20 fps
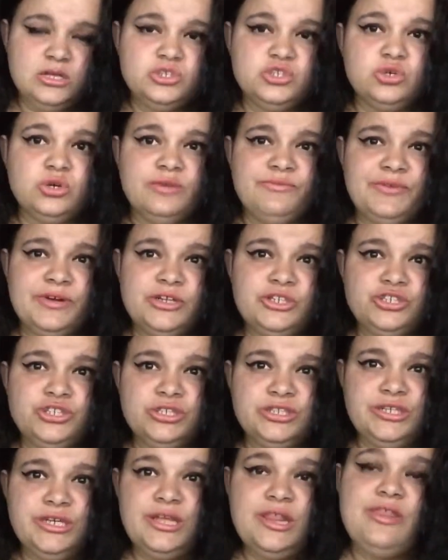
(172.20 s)
So
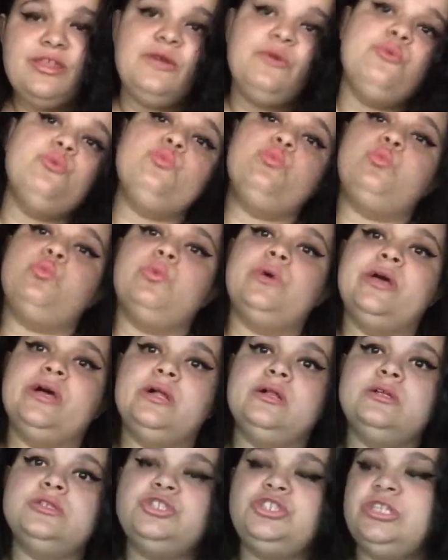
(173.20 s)
eventually they
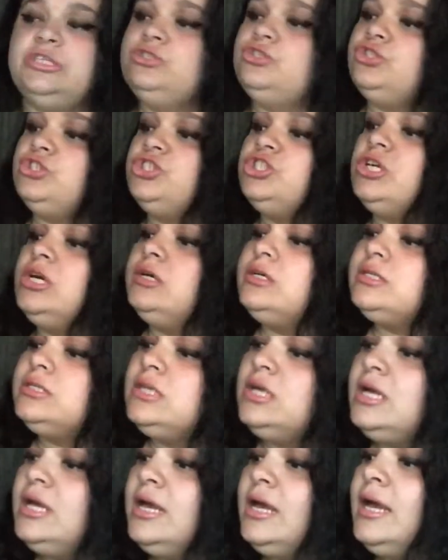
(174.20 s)
will change the shells.
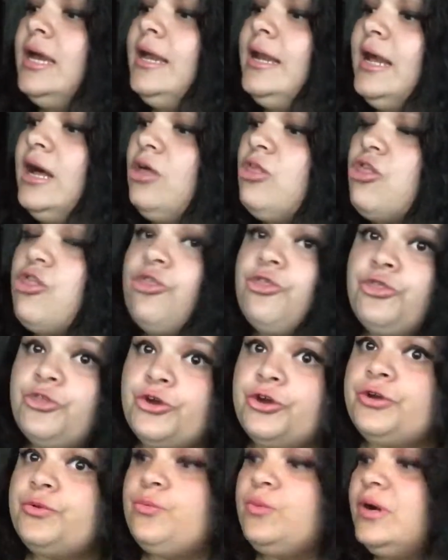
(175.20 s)
And now the
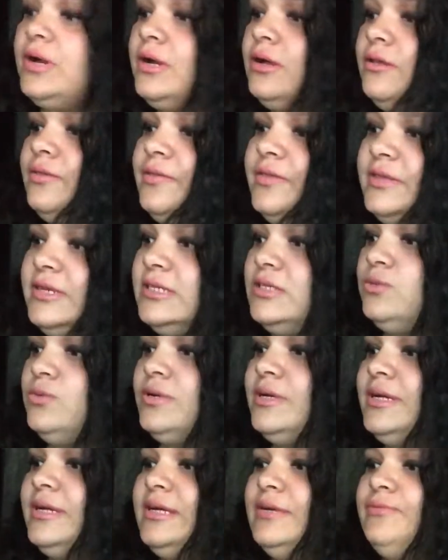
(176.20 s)
third one. This
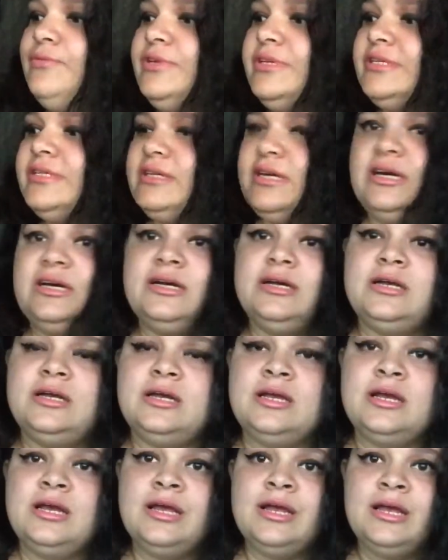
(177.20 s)
one was a
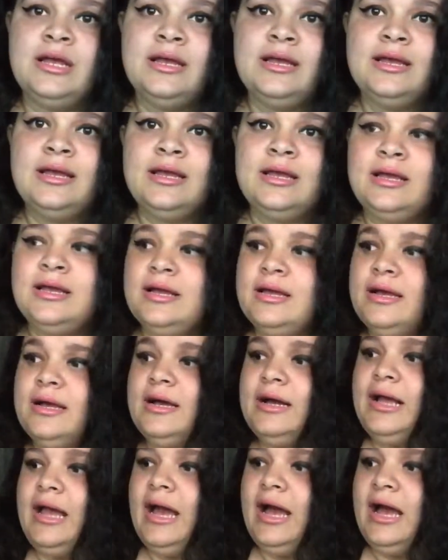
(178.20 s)

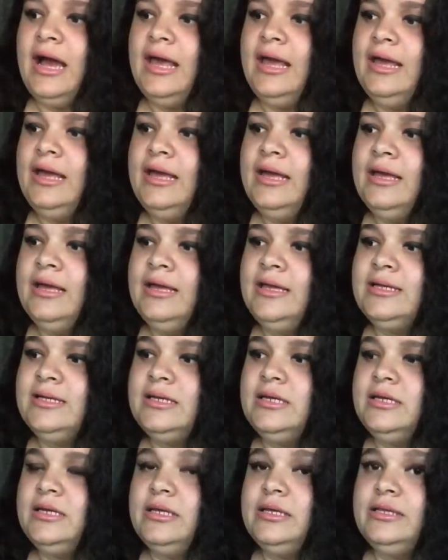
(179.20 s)
guy
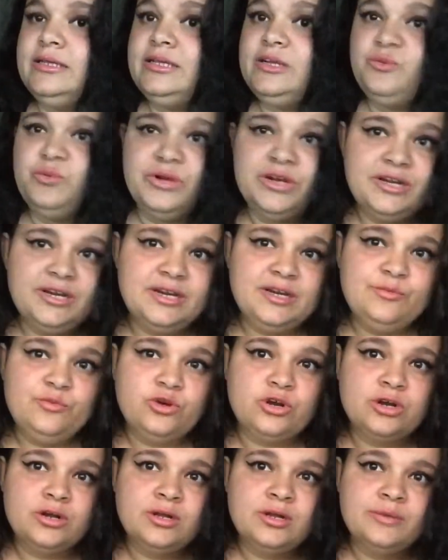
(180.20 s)
didn't want it
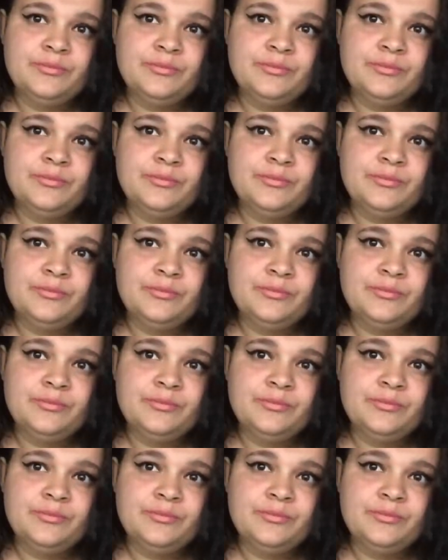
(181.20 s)
anymore